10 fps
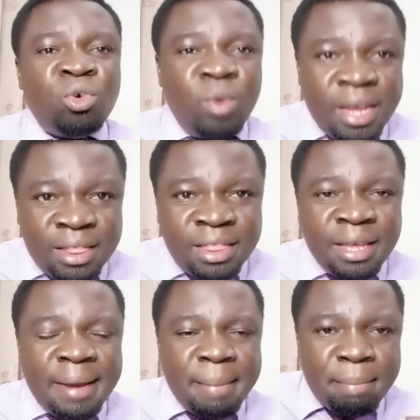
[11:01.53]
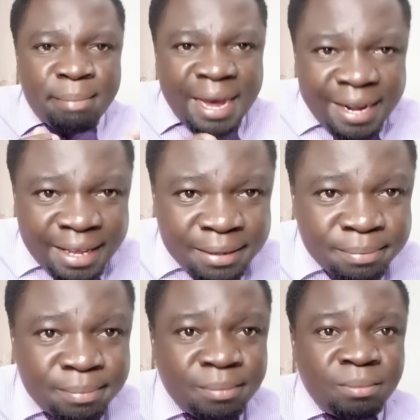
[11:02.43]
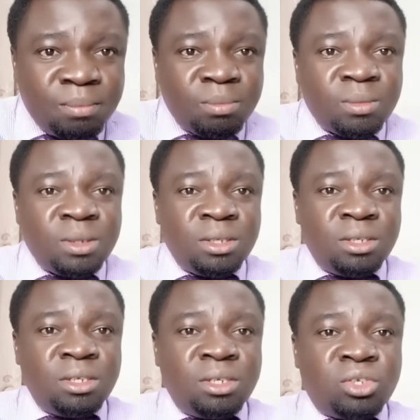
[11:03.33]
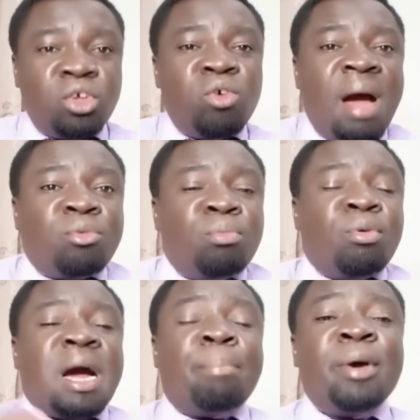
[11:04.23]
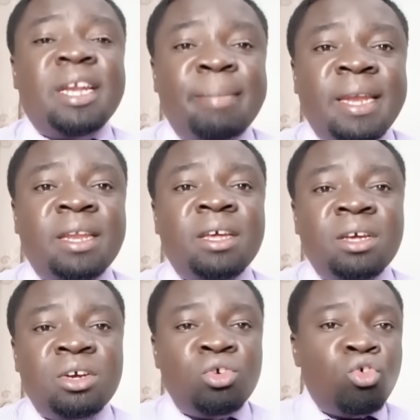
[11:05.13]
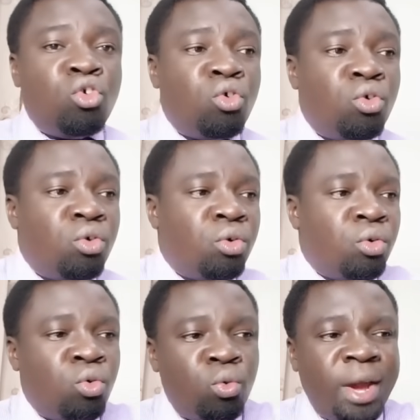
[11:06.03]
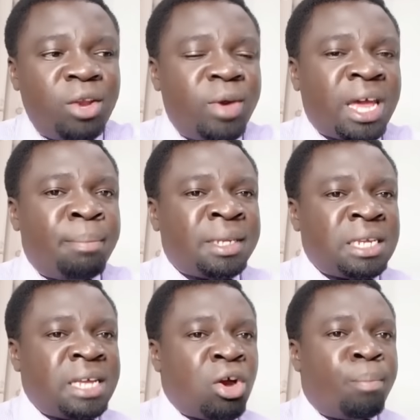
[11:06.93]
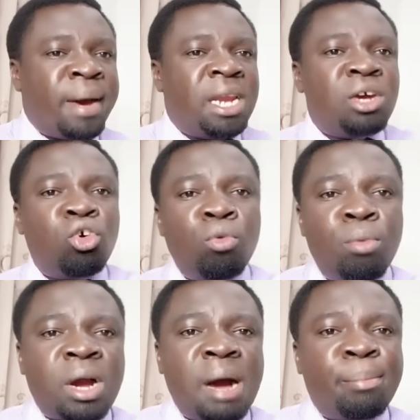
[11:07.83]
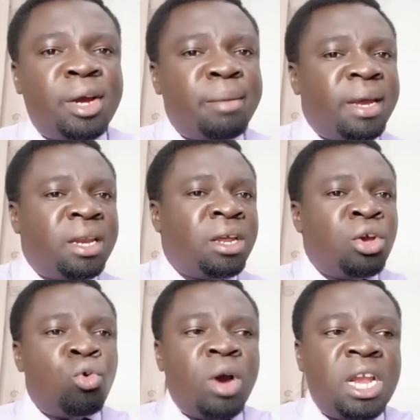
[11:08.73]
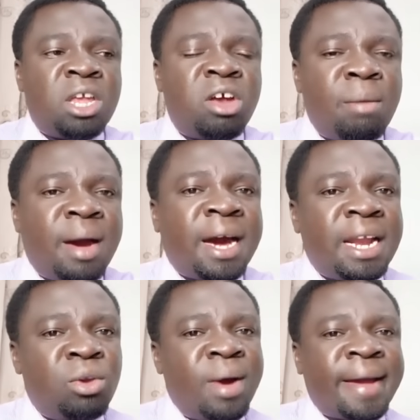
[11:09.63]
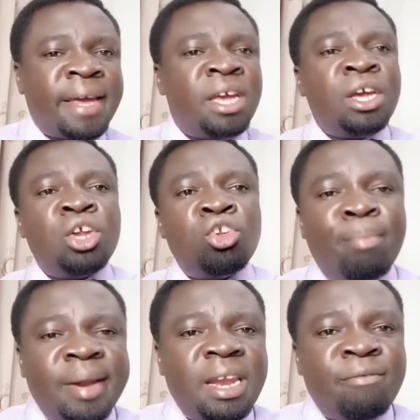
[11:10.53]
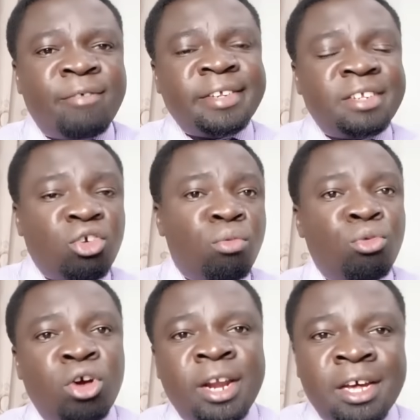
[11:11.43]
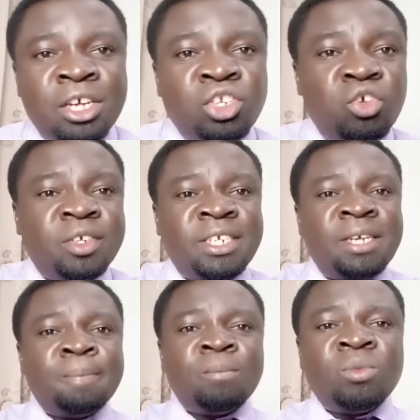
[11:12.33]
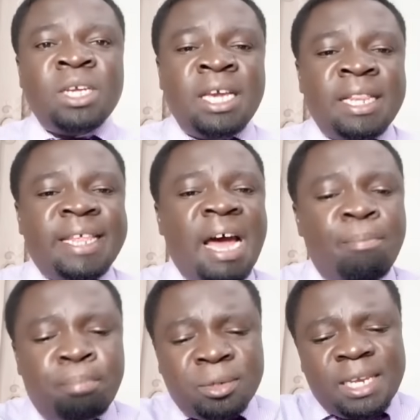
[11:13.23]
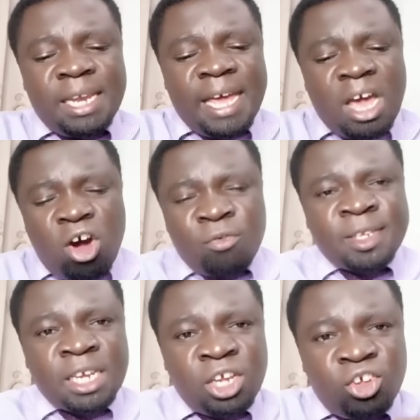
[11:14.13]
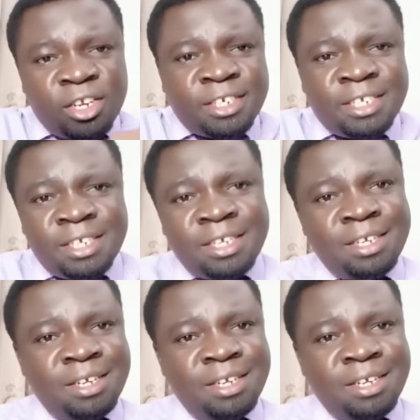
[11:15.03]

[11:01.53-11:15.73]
with money. So you have to book appointment. Uende weke pesa zako pale, book appointment, uandikiwe na makarani wake, ndio upate nafasi ya kumuona. So you see, they have put layer of security